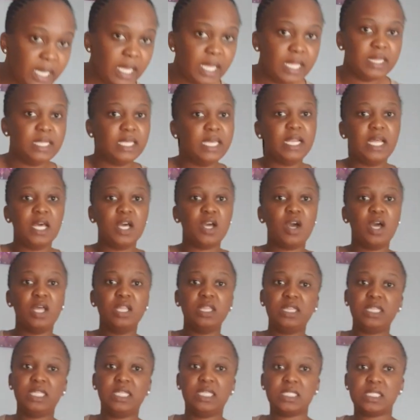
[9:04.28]
And then I
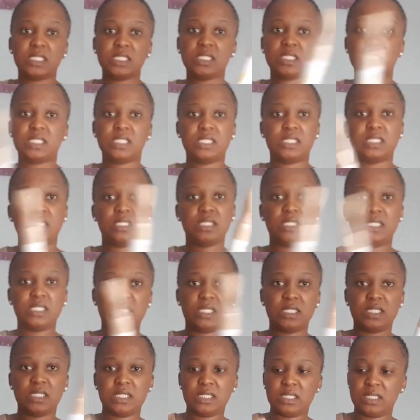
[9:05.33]
got this
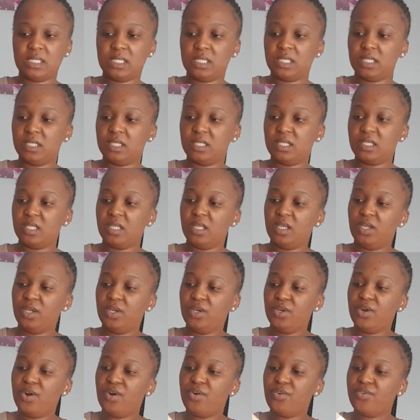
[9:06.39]

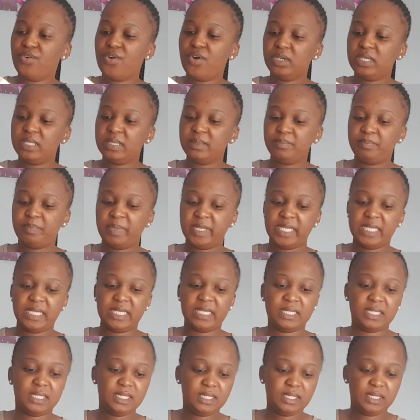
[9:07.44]
rolling
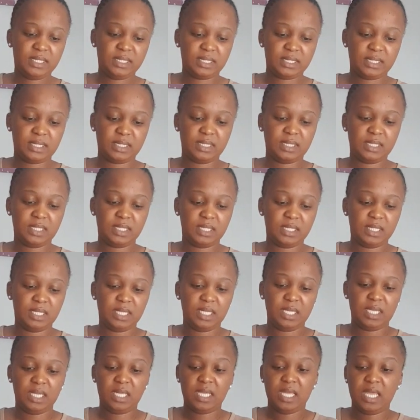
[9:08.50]
pin.
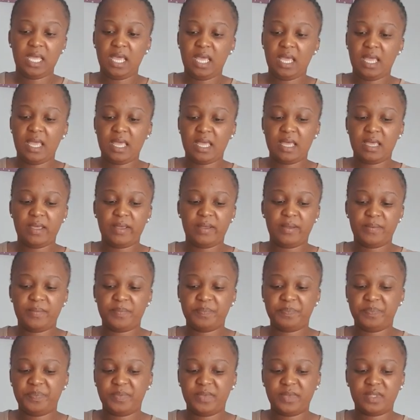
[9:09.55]
I
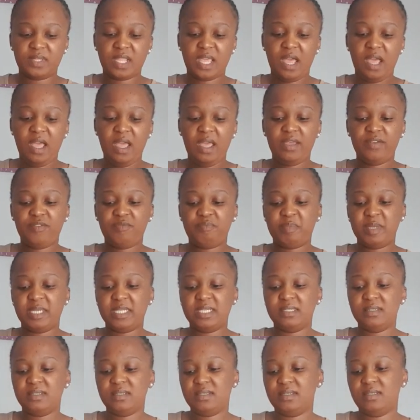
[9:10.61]
have
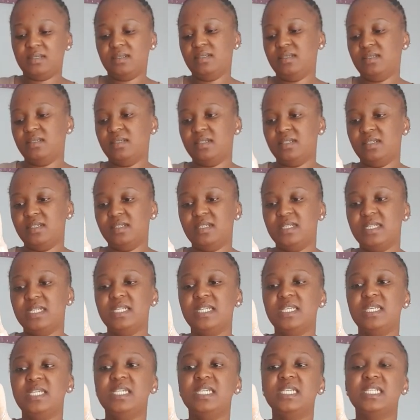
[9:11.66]
been
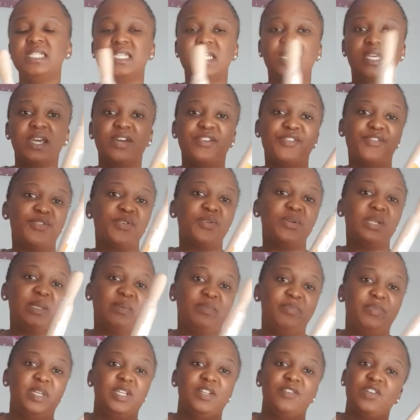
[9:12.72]
needing a rolling
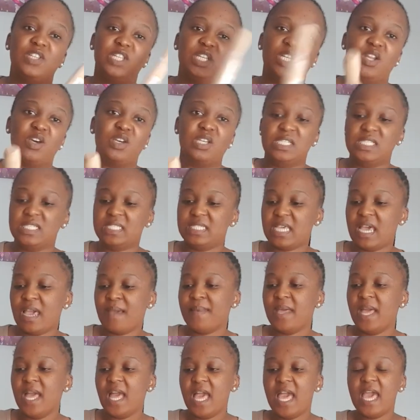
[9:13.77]
pin for the longest time,
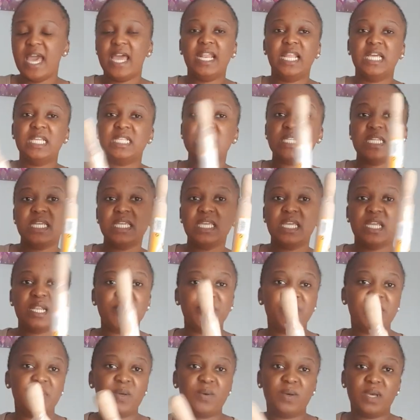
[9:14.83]
and I didn't get a
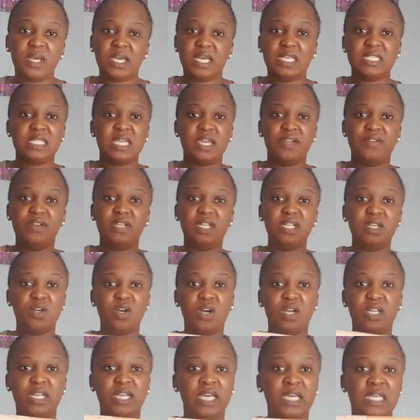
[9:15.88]
big one, guys. I really
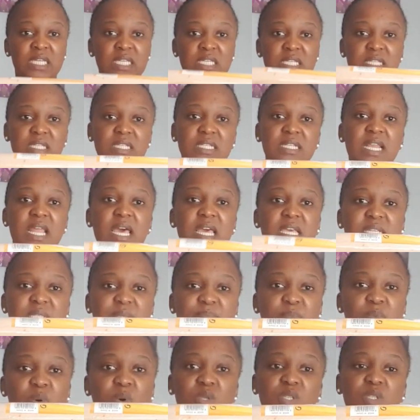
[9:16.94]
got like a nice
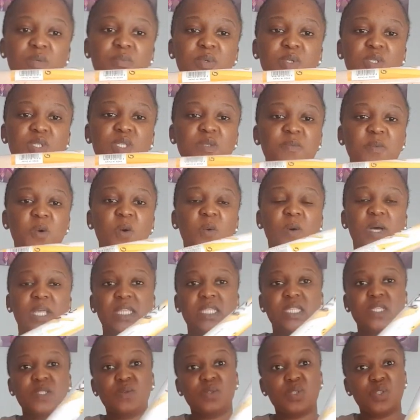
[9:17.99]
portable small one.
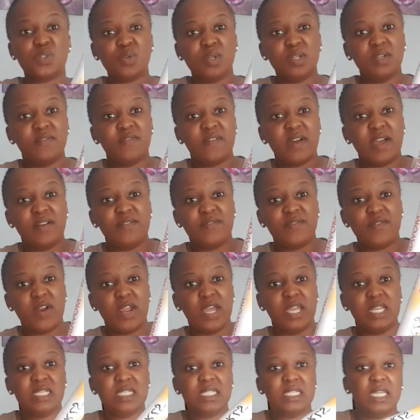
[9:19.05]
This was 25
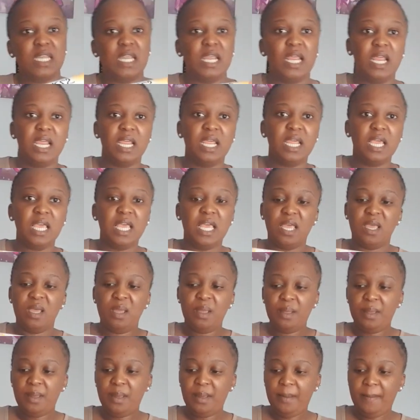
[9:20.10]
rand,
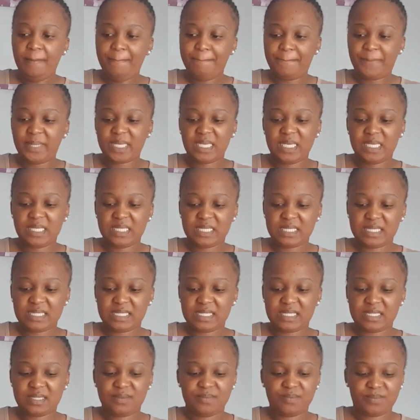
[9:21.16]

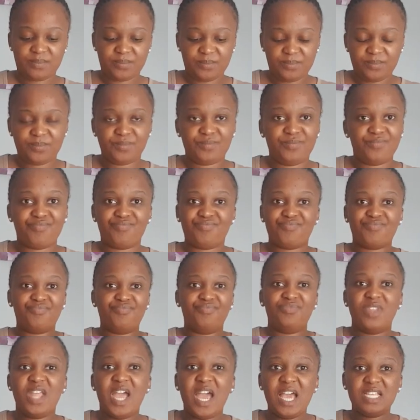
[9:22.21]
because
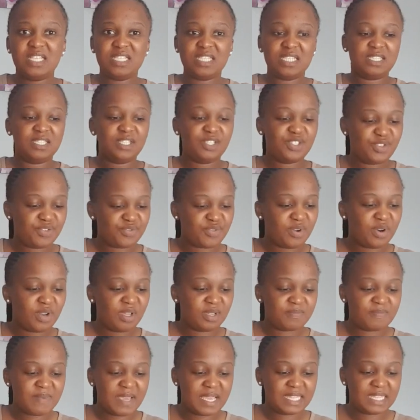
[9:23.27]
I just need to roll
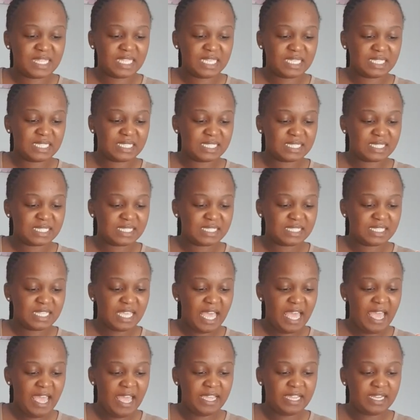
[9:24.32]
out my things.
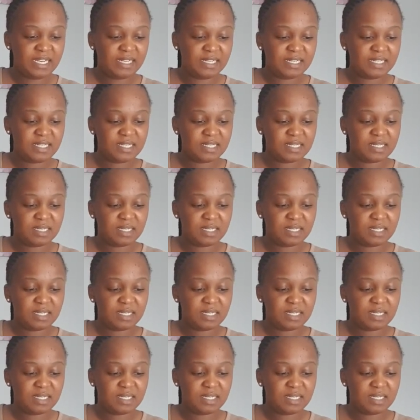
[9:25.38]
And